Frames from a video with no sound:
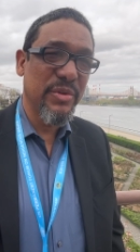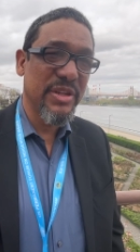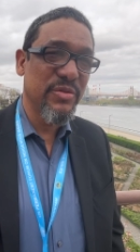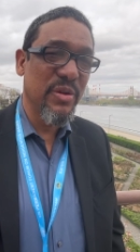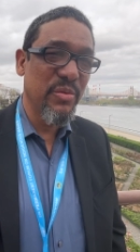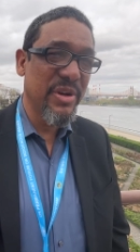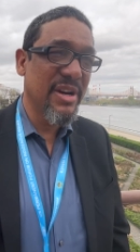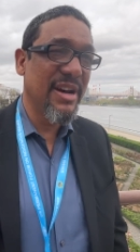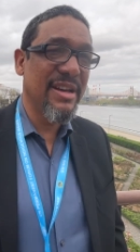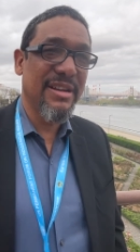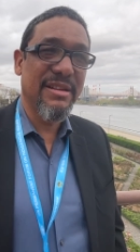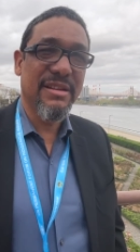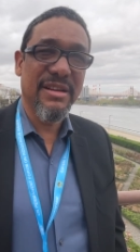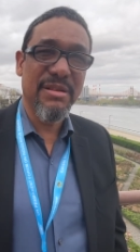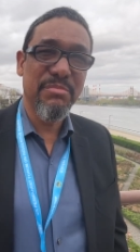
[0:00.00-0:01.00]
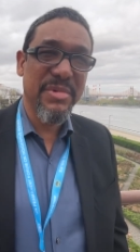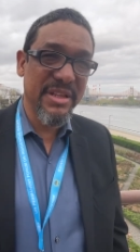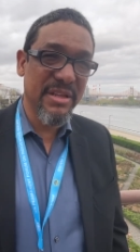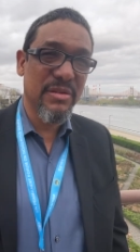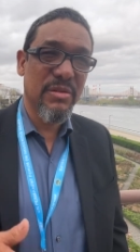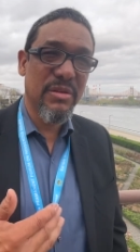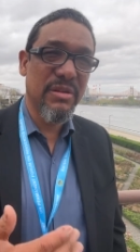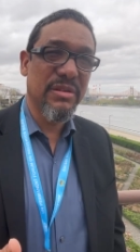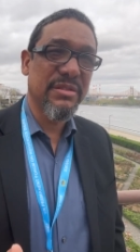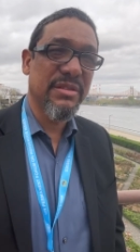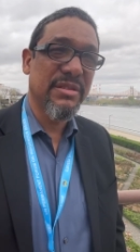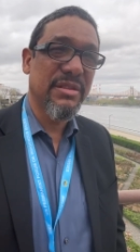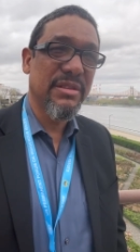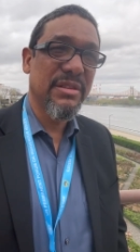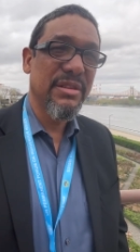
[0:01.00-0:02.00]
That's what we call uh, Mother
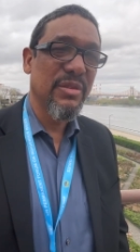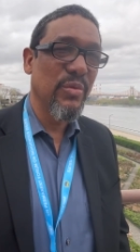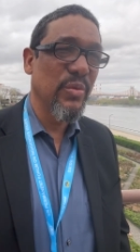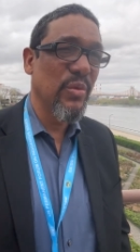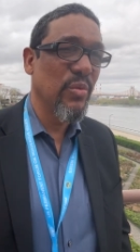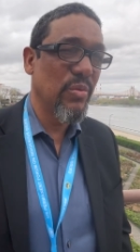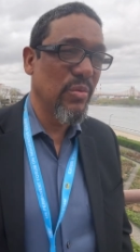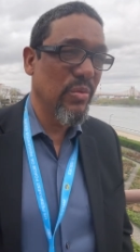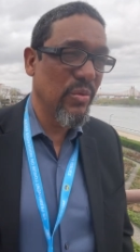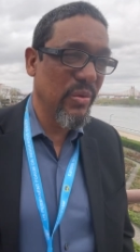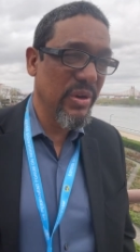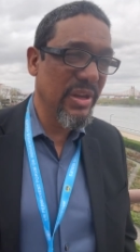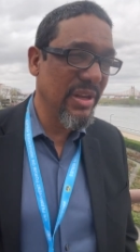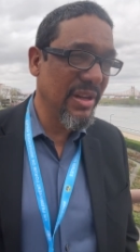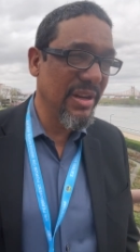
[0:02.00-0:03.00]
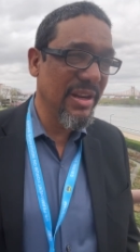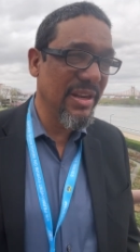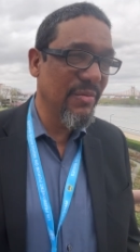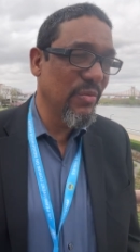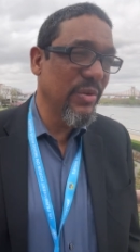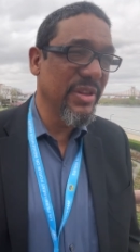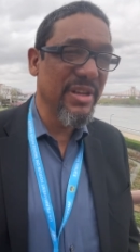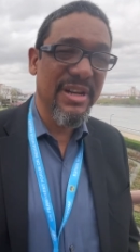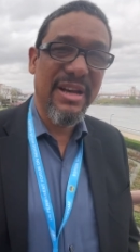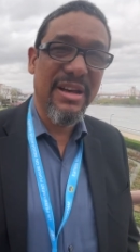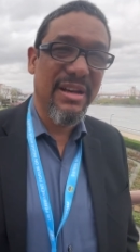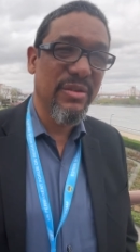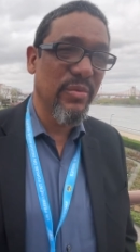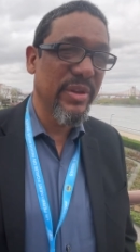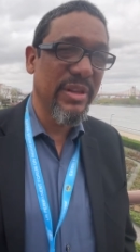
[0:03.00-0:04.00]
Earth. We, we live with the
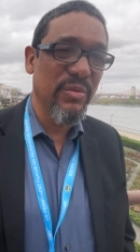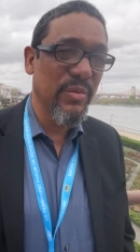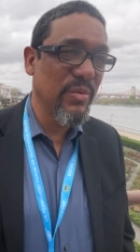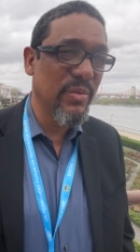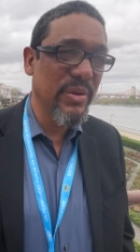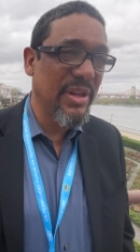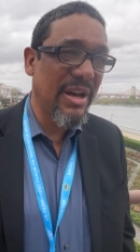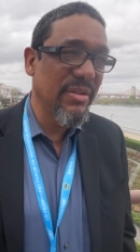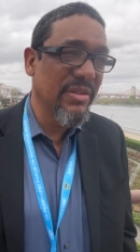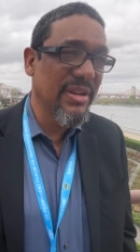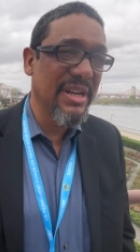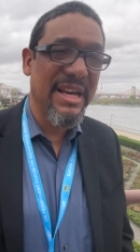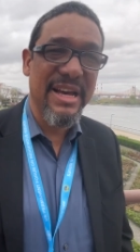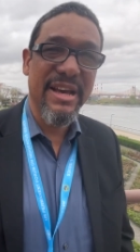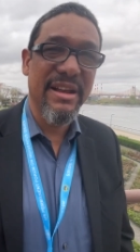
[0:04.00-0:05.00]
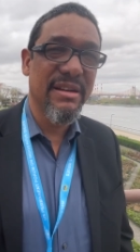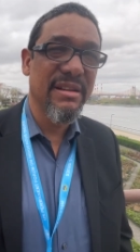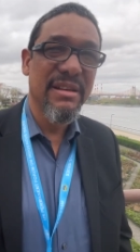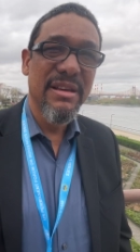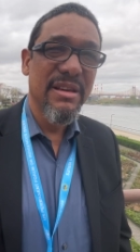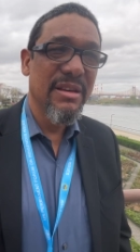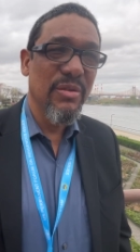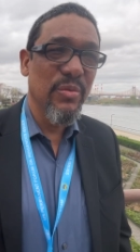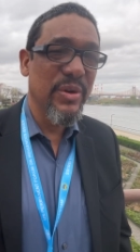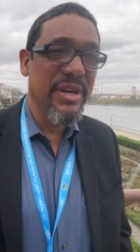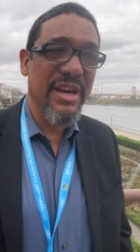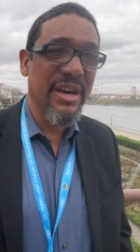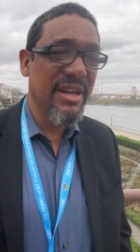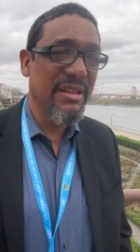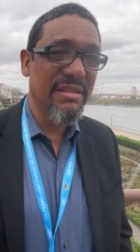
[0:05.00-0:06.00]
land. With, without the land, we
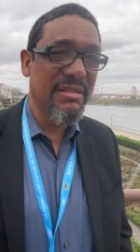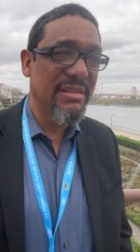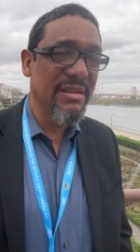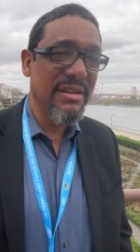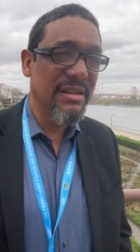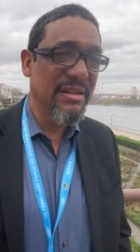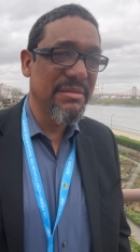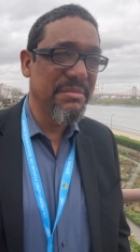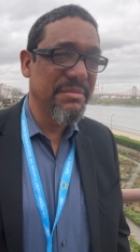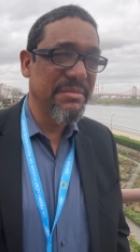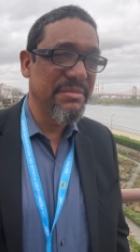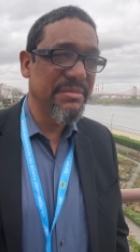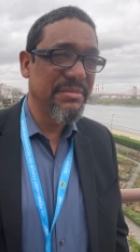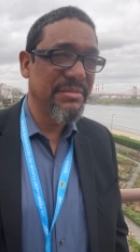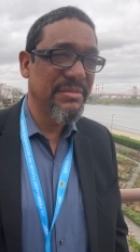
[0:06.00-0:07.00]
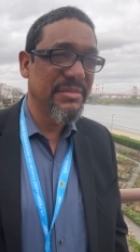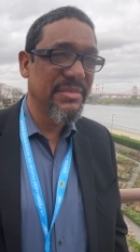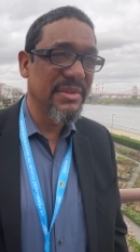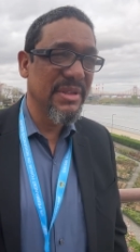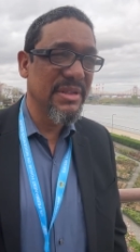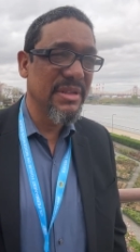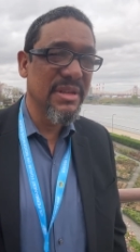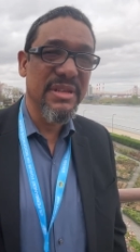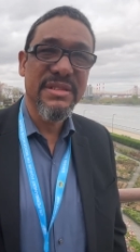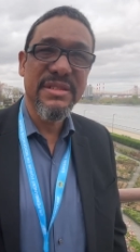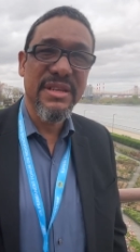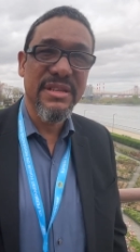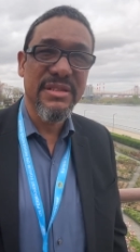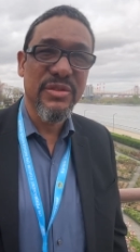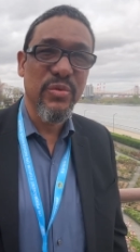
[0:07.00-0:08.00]
can't um,
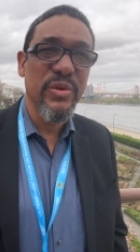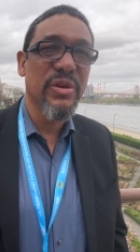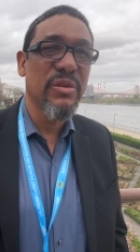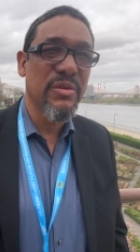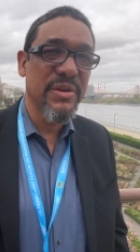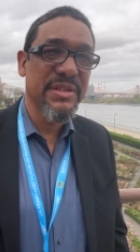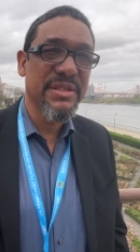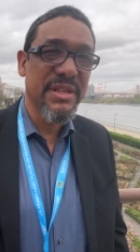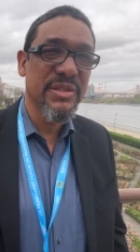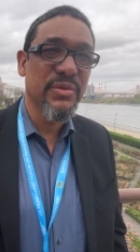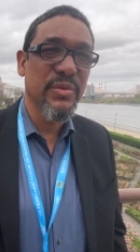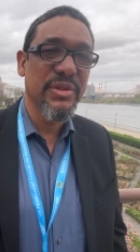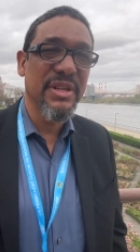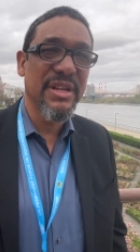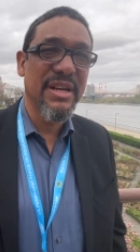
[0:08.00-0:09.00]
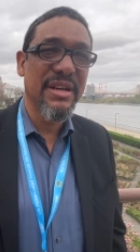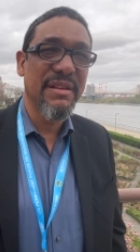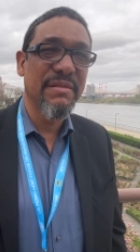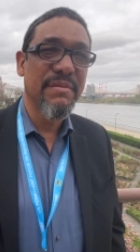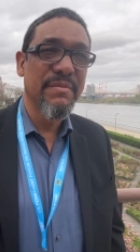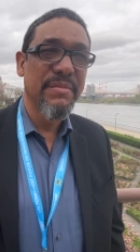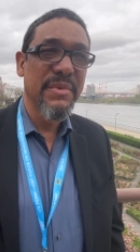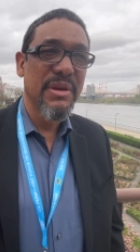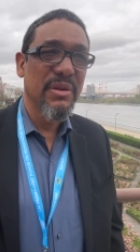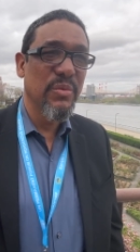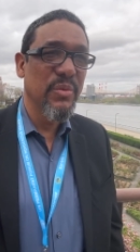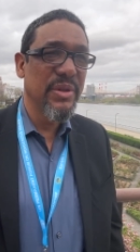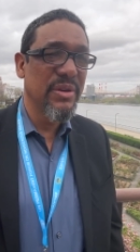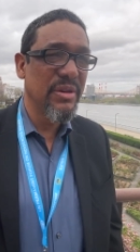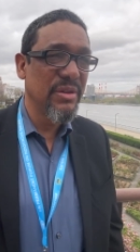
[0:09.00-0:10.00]
exist. We coexist with the land.
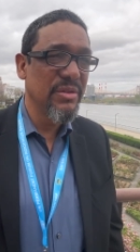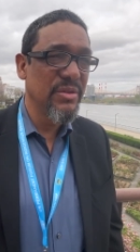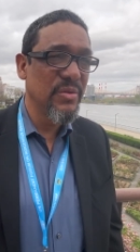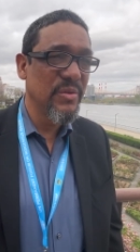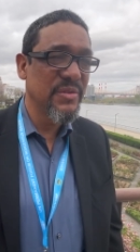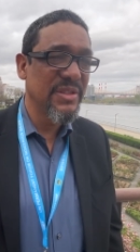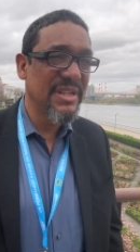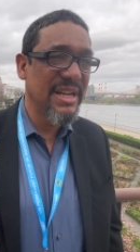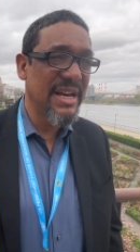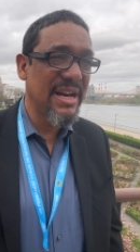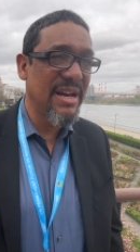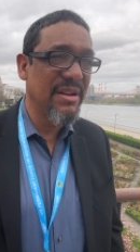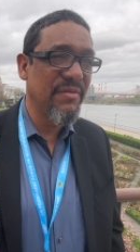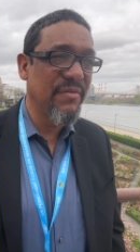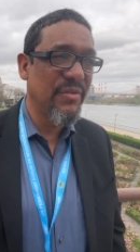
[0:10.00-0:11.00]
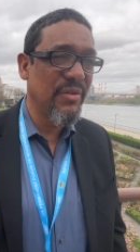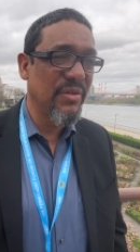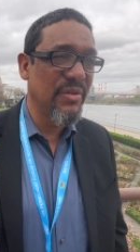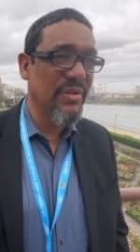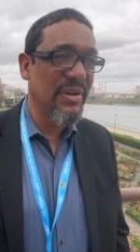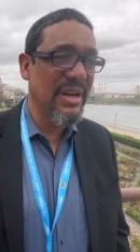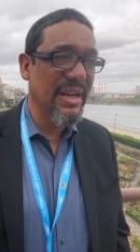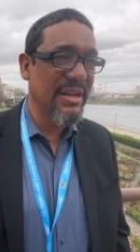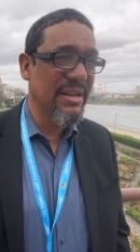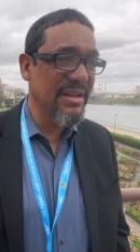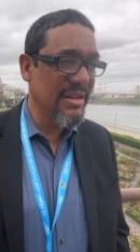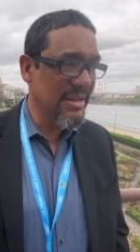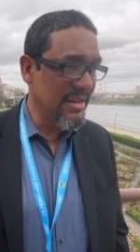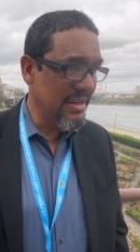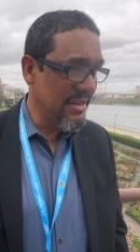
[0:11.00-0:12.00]
We don't use the land for like
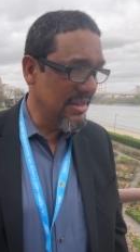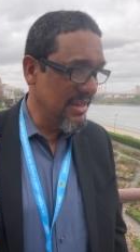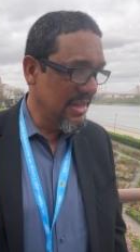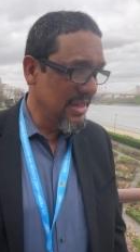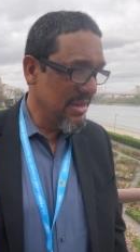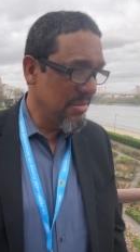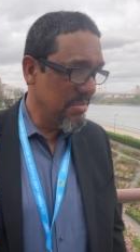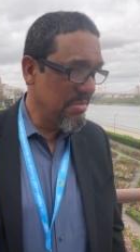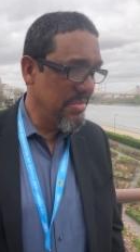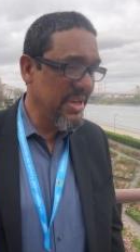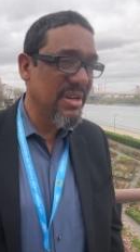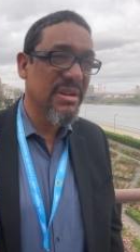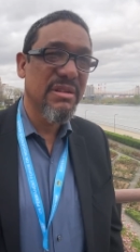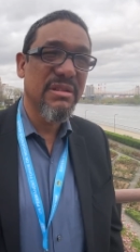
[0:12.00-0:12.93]
uh, big,